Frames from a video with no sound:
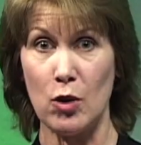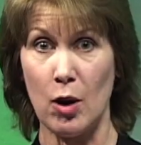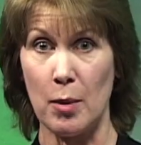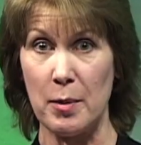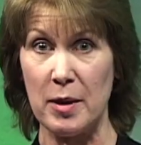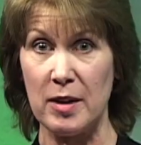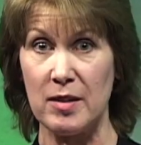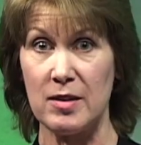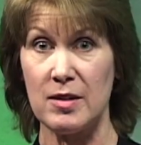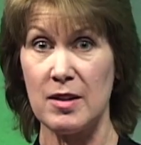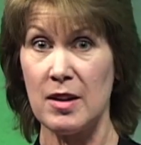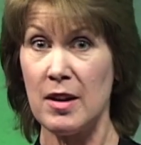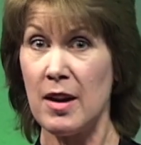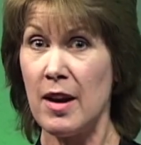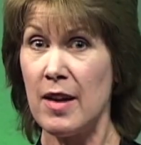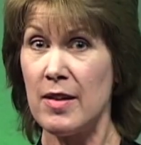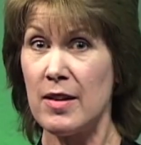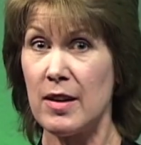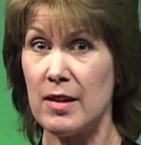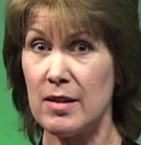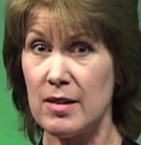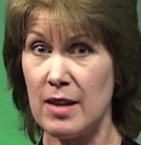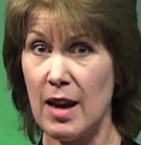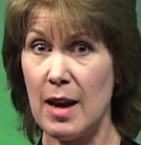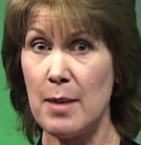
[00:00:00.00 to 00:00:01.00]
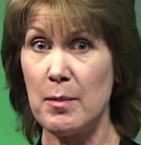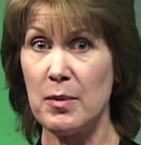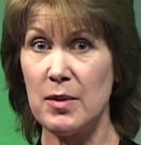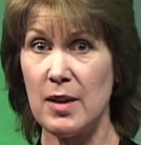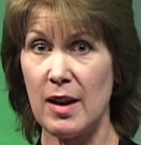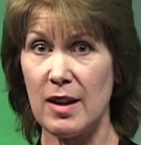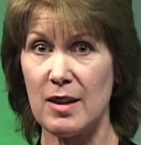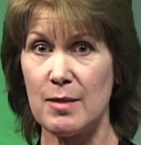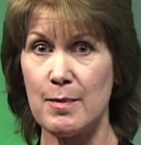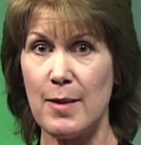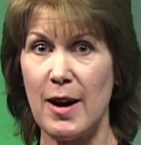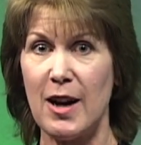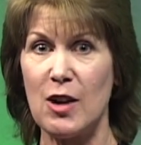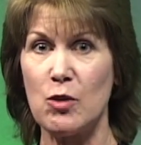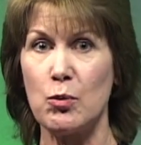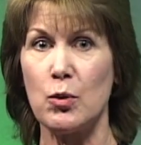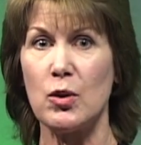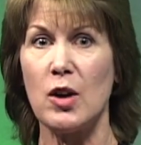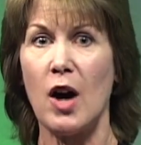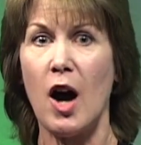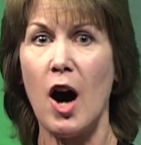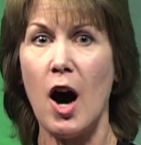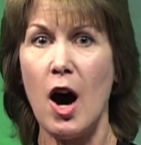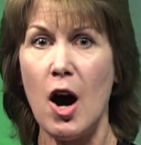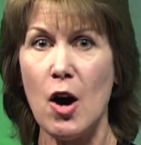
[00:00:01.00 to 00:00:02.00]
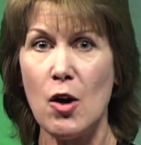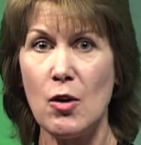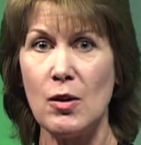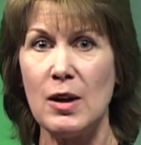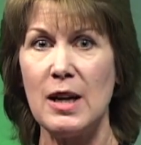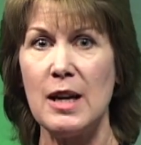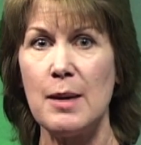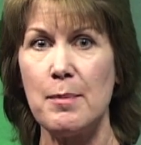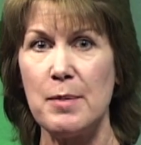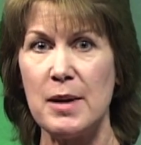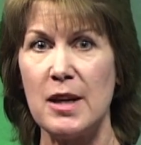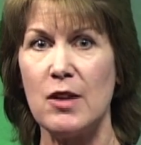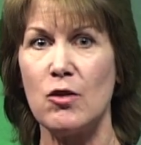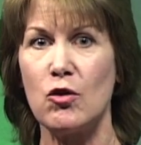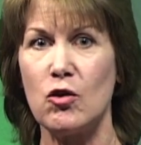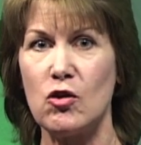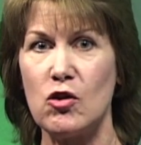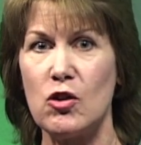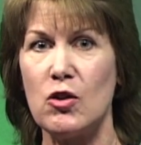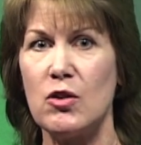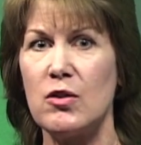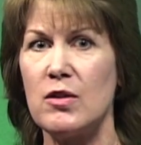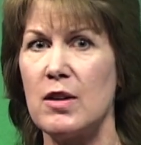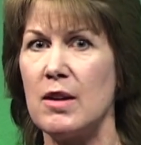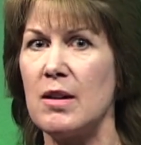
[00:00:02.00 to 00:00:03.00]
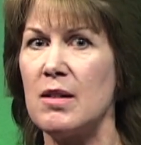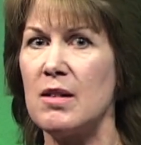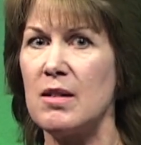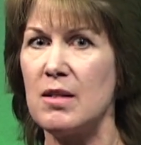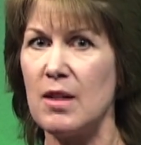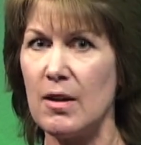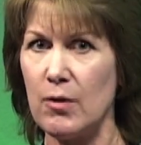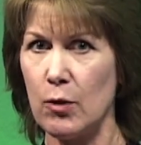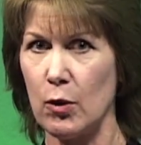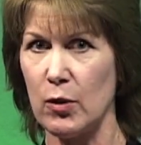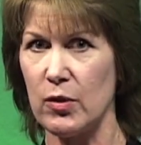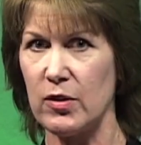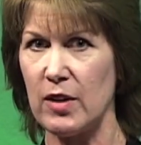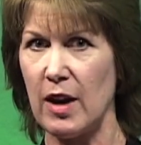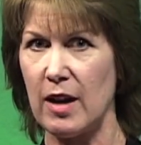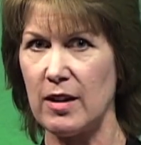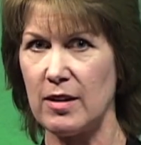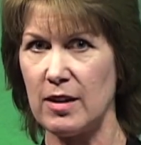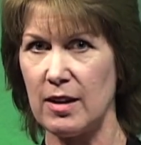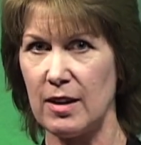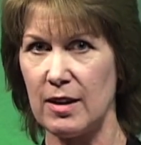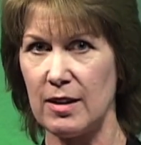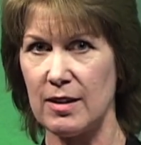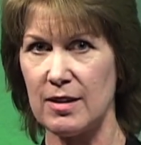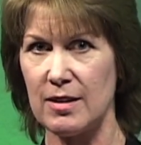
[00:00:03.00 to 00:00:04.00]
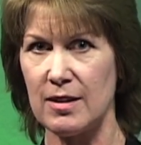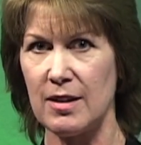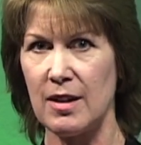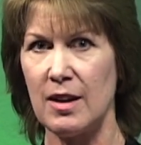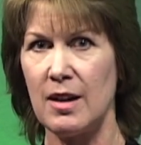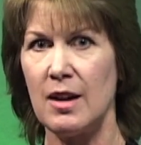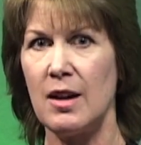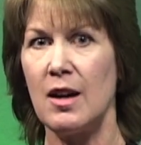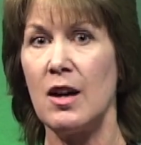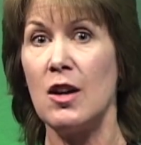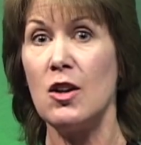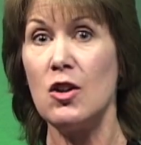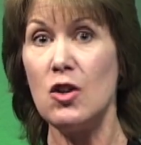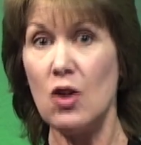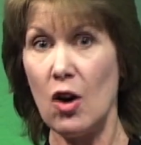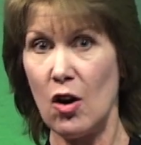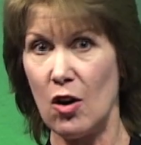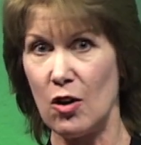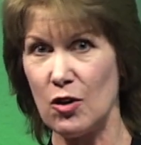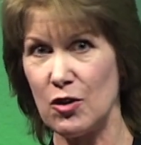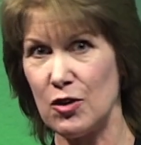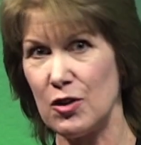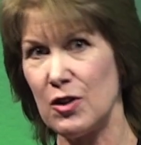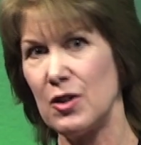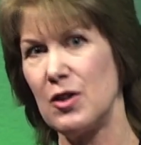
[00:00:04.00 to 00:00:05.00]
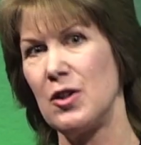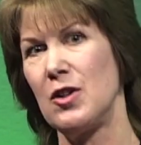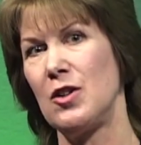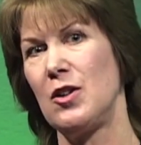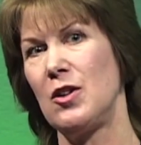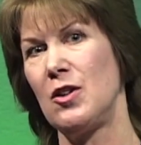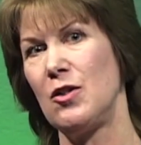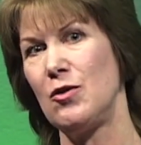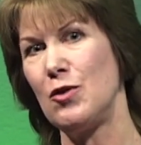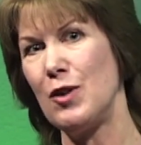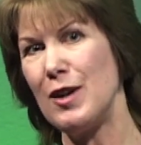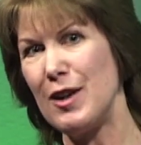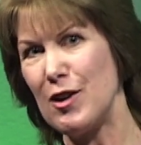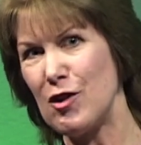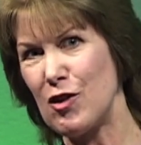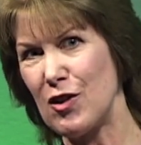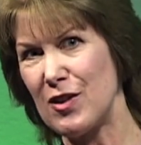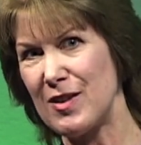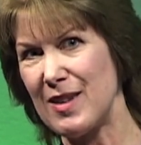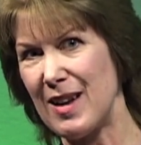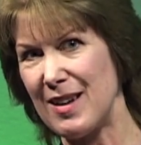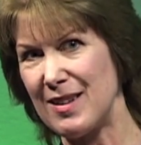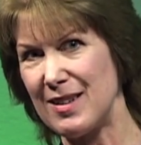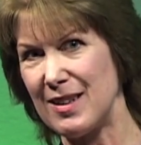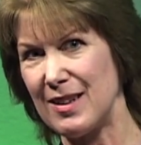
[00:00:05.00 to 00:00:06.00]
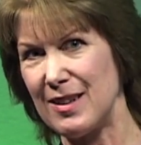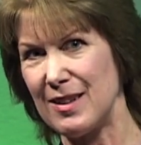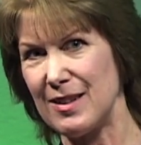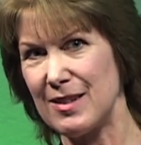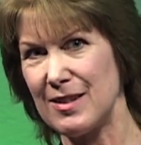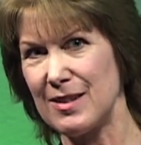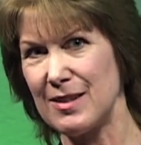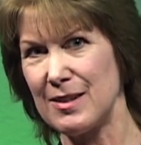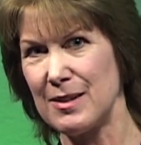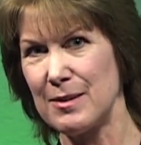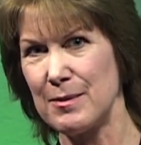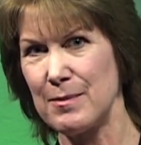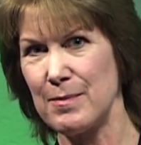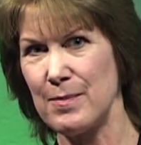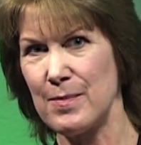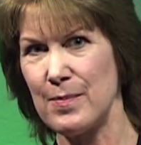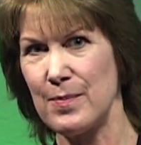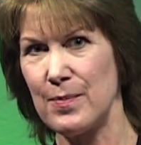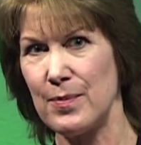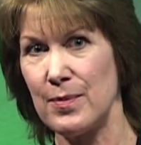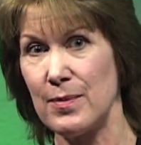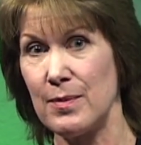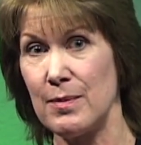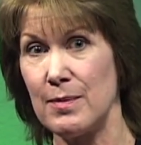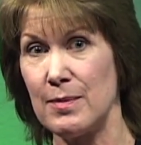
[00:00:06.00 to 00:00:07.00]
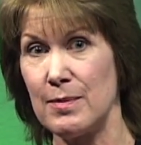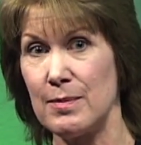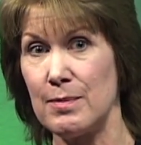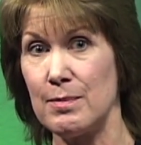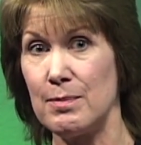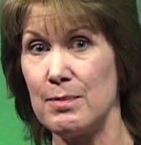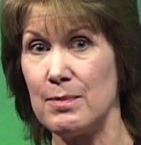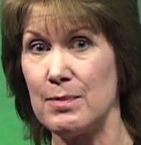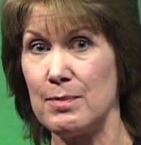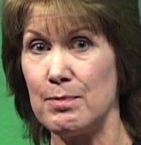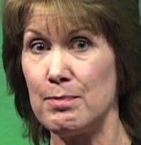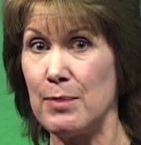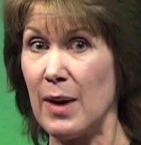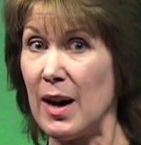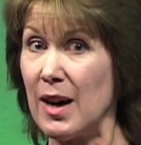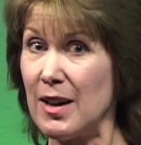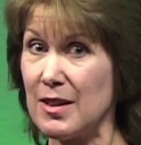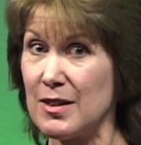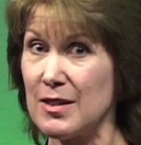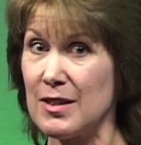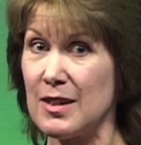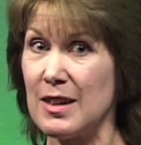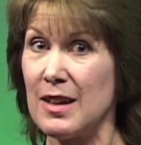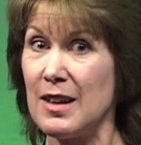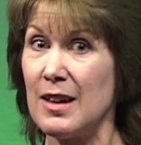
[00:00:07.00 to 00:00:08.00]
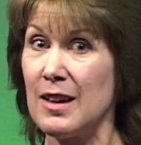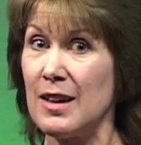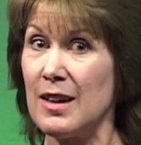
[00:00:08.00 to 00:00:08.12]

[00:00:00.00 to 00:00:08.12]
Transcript: promised that same-sex marriage would only be introduced in civil settings, not religious settings. But